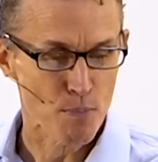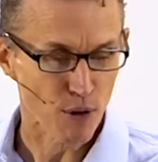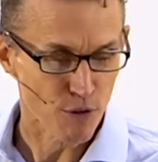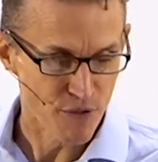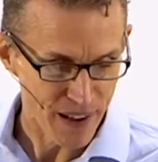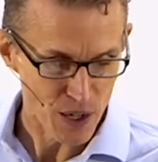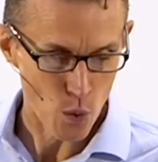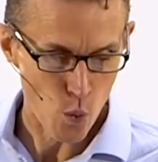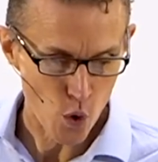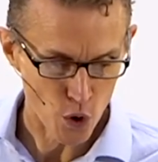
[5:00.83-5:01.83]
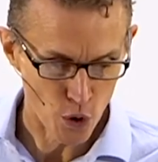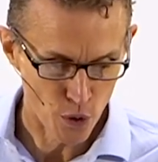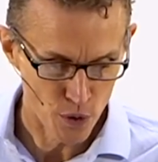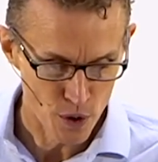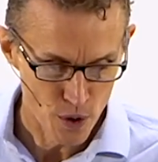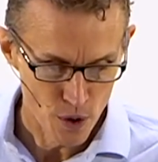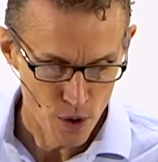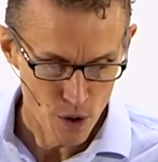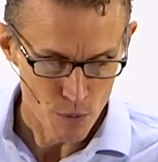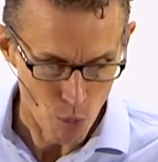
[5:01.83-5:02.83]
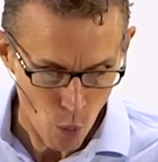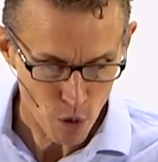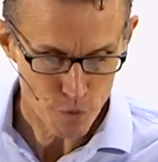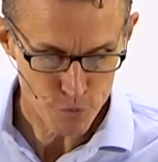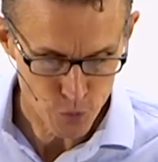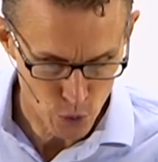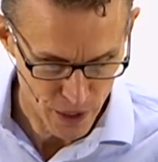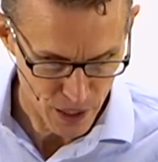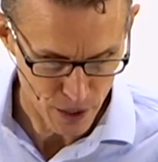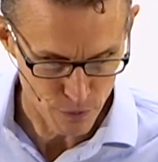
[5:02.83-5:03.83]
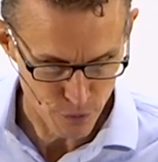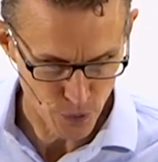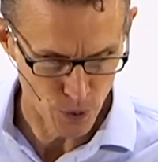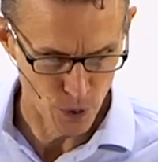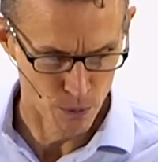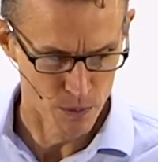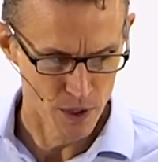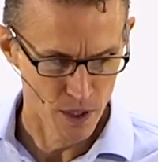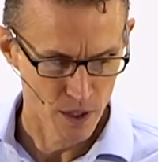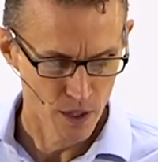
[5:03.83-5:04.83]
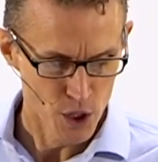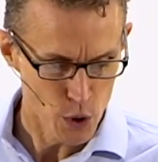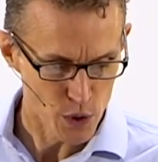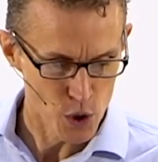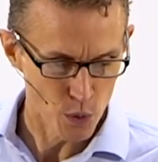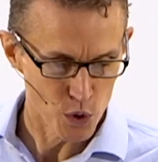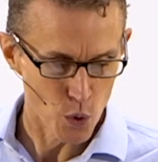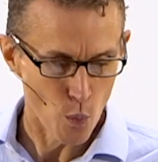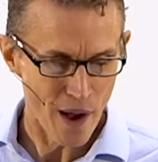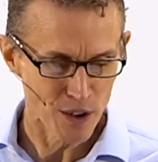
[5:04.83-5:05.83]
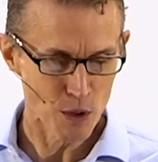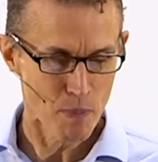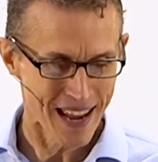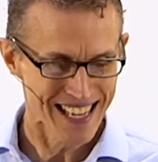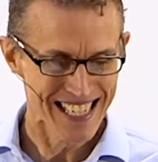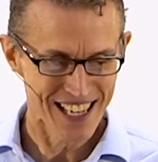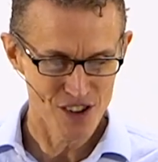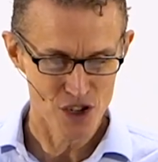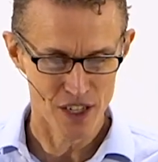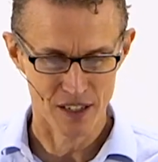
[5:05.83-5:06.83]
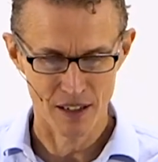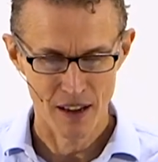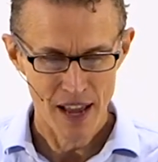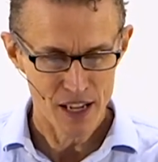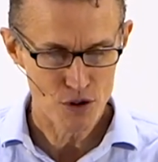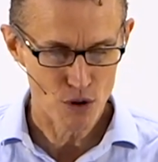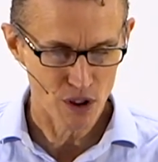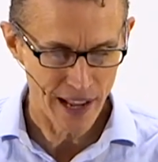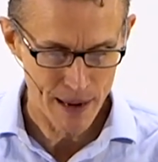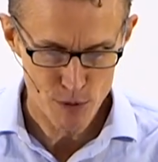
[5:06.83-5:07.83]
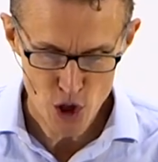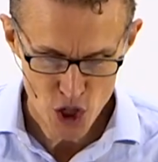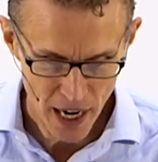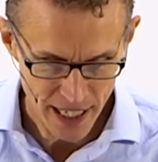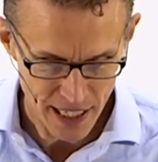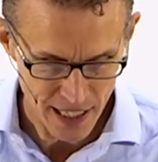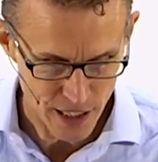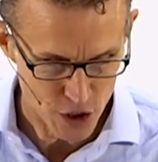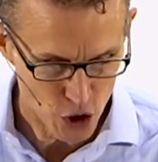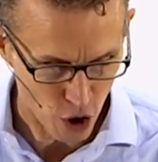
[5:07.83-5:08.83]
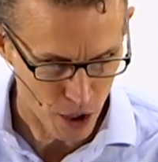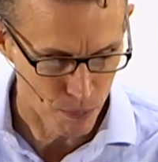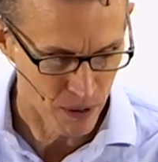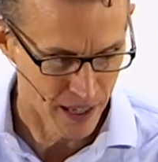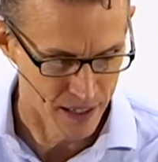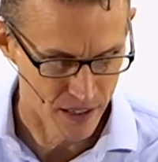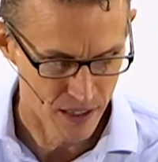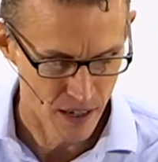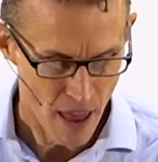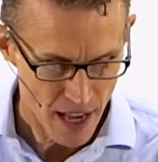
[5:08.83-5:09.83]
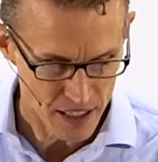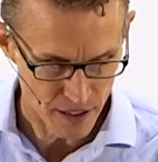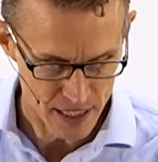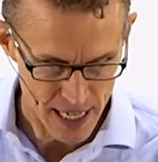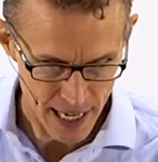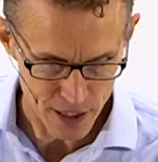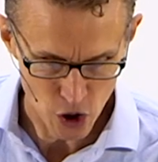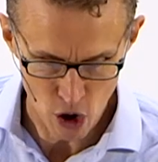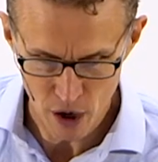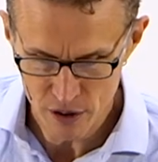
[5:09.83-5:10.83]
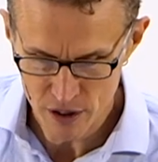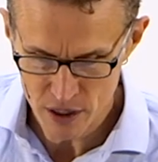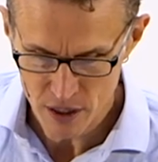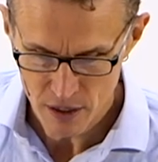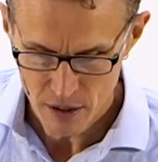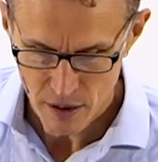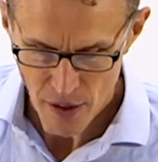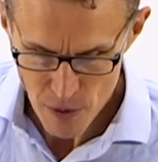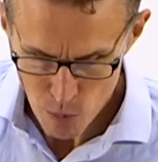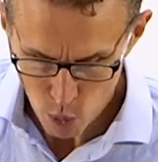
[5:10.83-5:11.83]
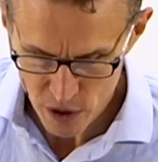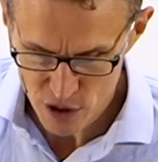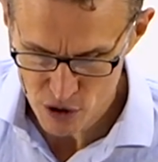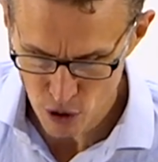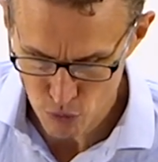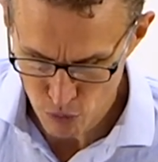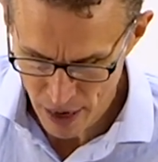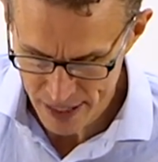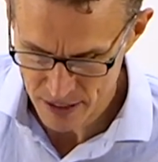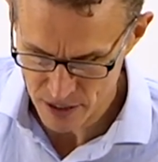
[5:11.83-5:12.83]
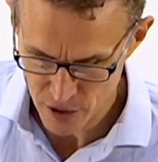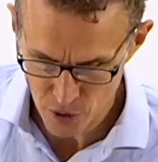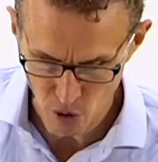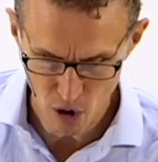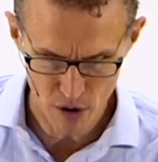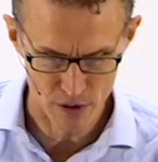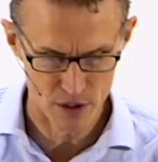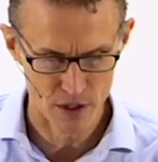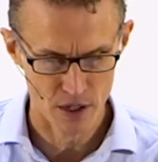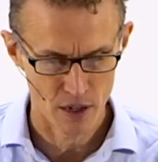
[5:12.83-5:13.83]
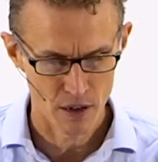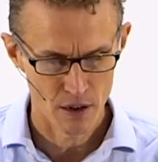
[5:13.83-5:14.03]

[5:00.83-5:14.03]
the prophetic word more fully confirmed to which you will do well to pay attention as to a lamp shining in a dark place until the day dawns and the morning star rises in your hearts.